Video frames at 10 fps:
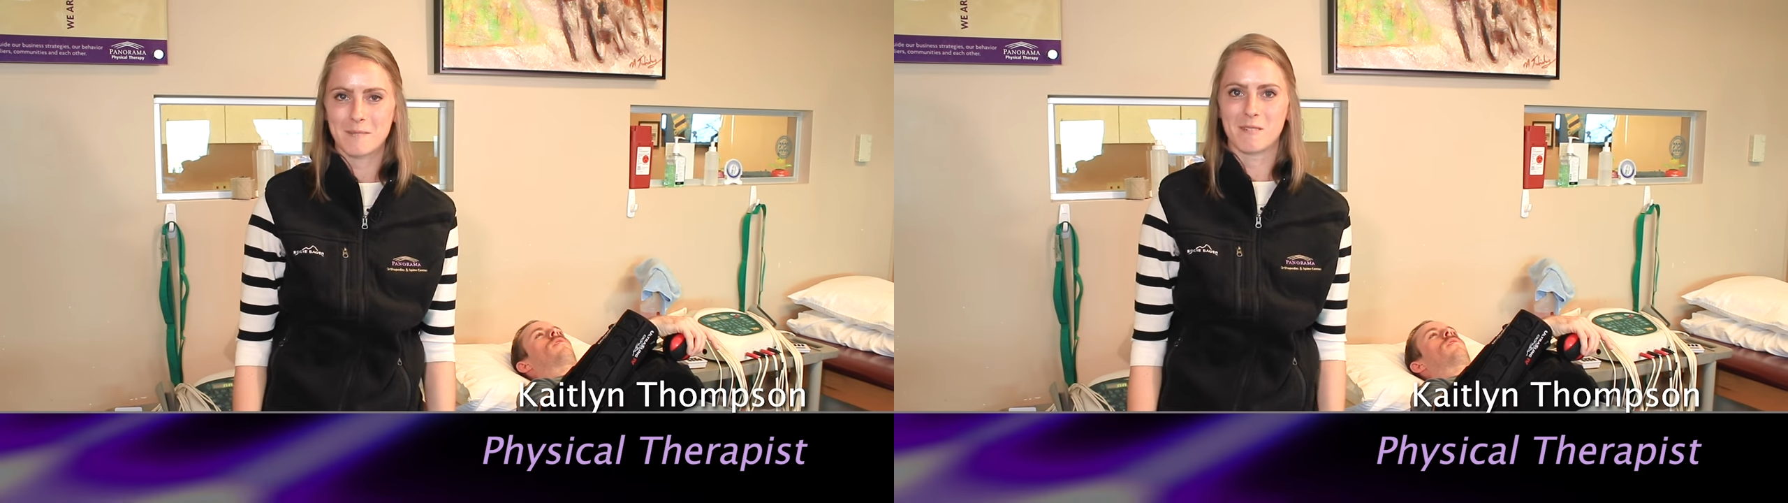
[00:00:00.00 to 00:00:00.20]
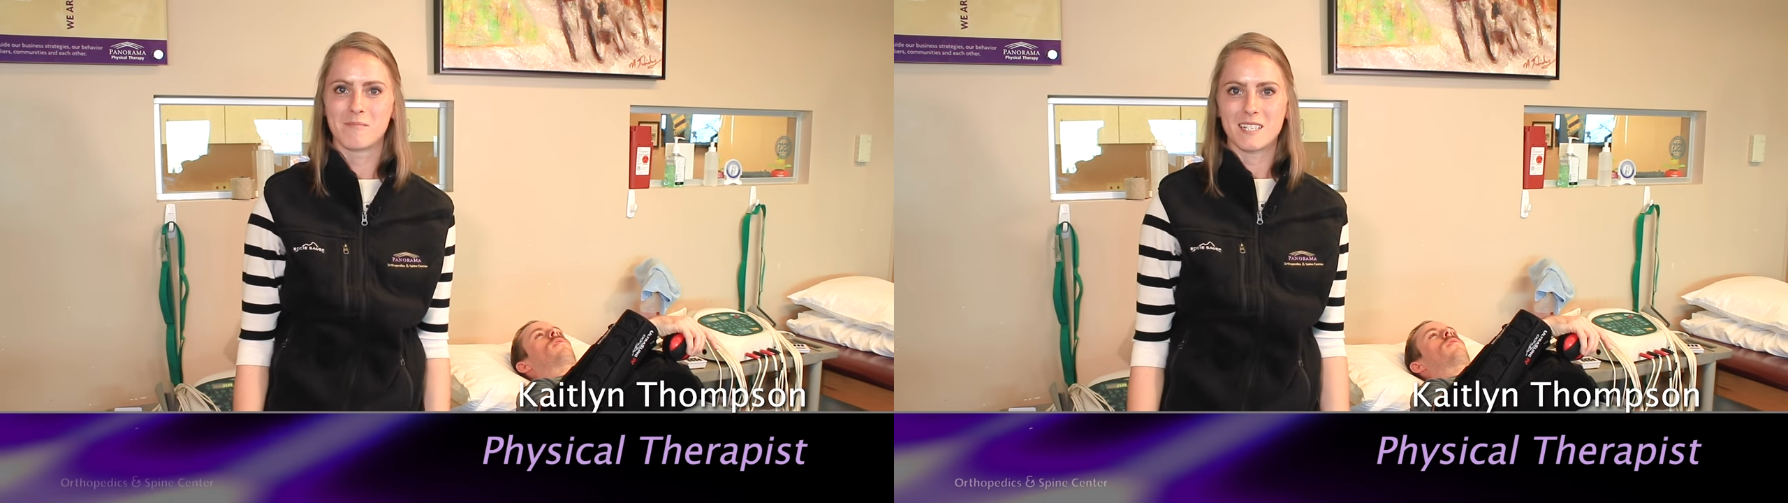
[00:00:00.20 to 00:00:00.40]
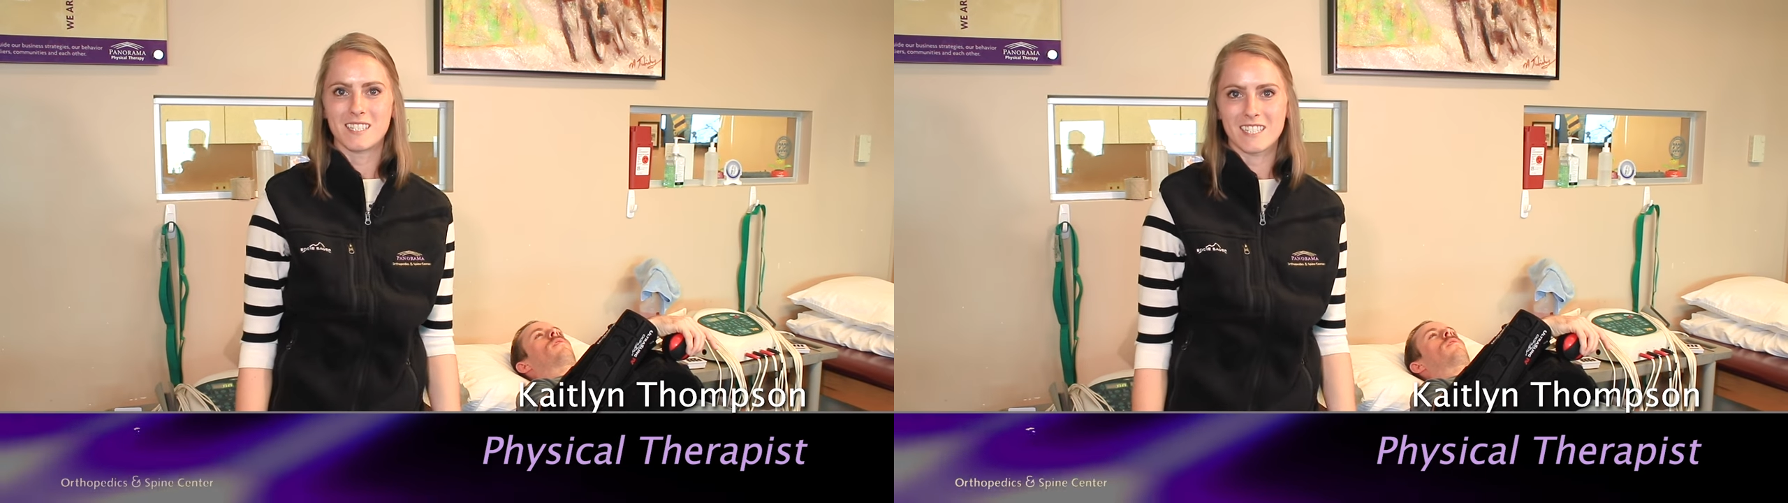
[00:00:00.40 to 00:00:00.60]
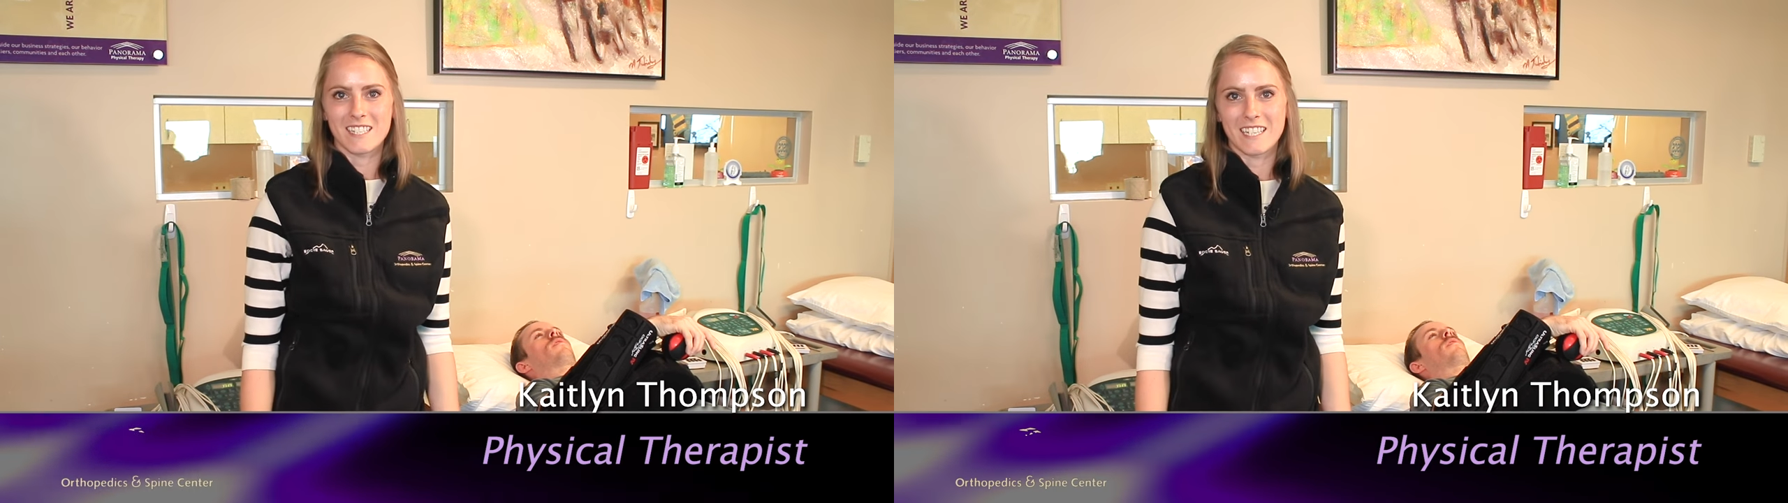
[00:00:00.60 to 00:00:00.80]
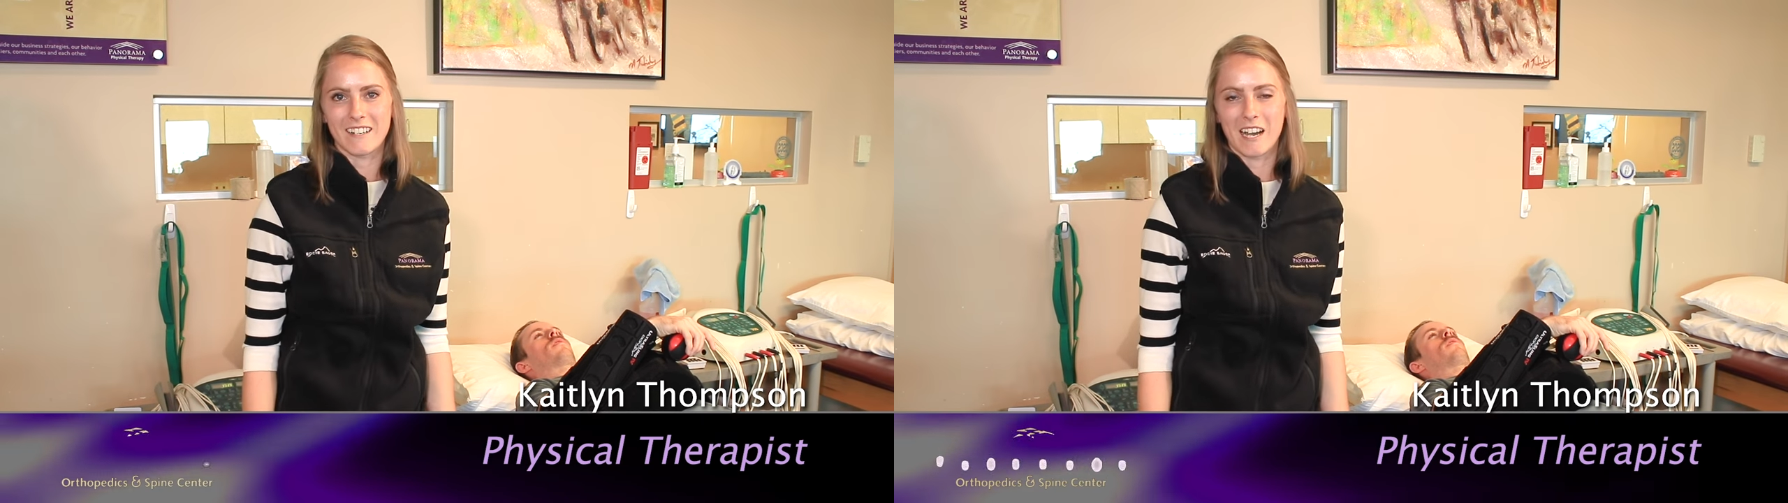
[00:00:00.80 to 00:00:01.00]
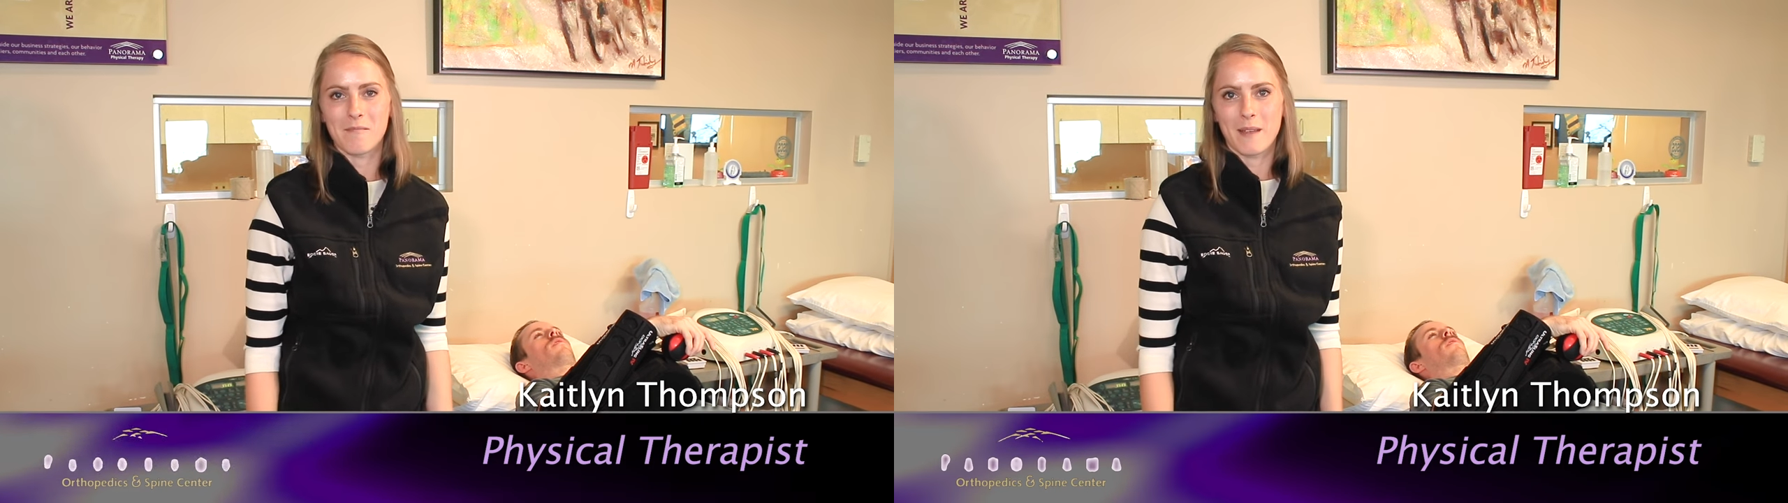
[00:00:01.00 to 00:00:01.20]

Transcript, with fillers: I'm a PT here at